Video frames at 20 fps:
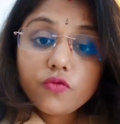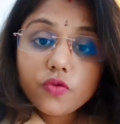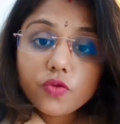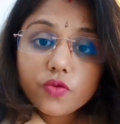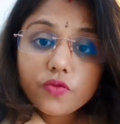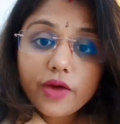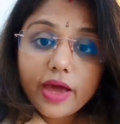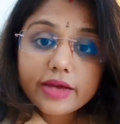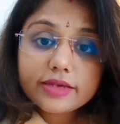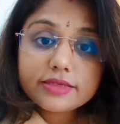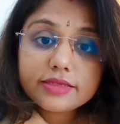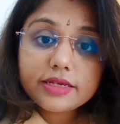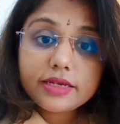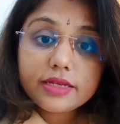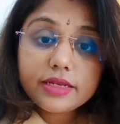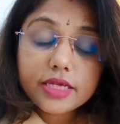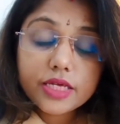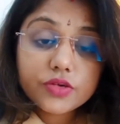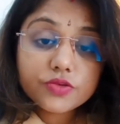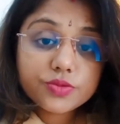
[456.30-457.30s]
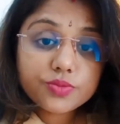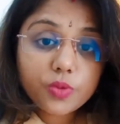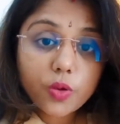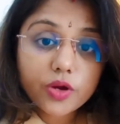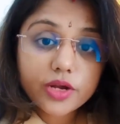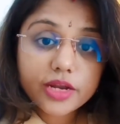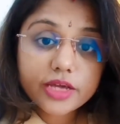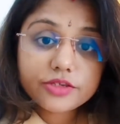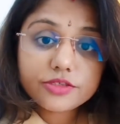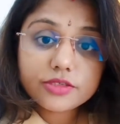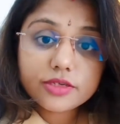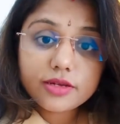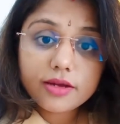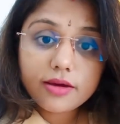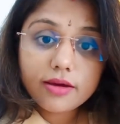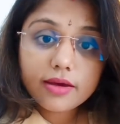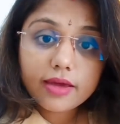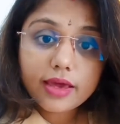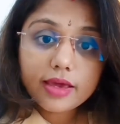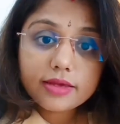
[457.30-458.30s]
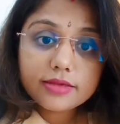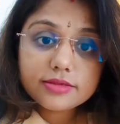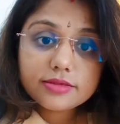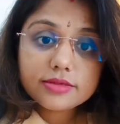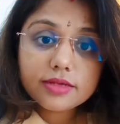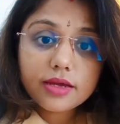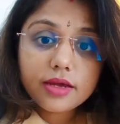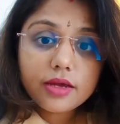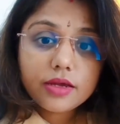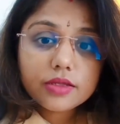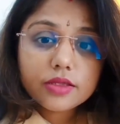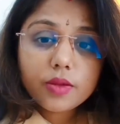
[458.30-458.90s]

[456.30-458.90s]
Flu vaccine gives protection against